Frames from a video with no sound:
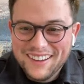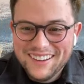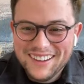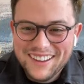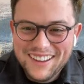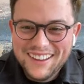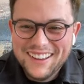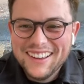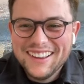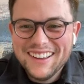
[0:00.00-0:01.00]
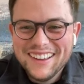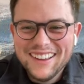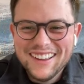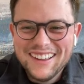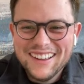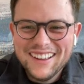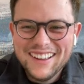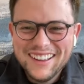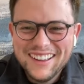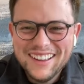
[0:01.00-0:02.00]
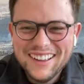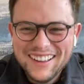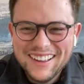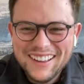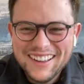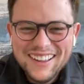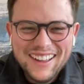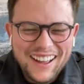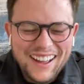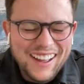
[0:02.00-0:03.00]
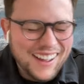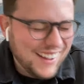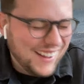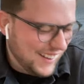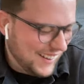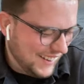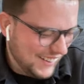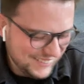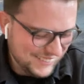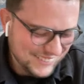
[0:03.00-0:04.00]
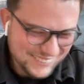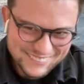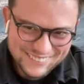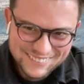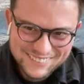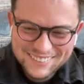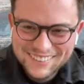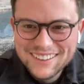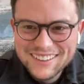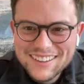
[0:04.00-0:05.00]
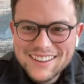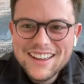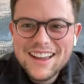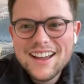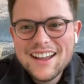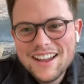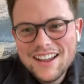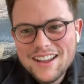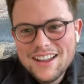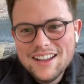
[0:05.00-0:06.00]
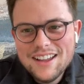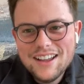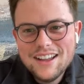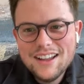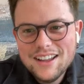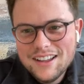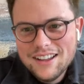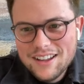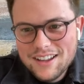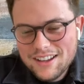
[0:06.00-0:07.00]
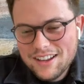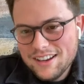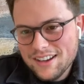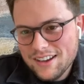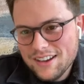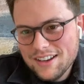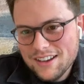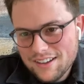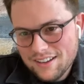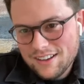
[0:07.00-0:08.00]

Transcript: [no speech]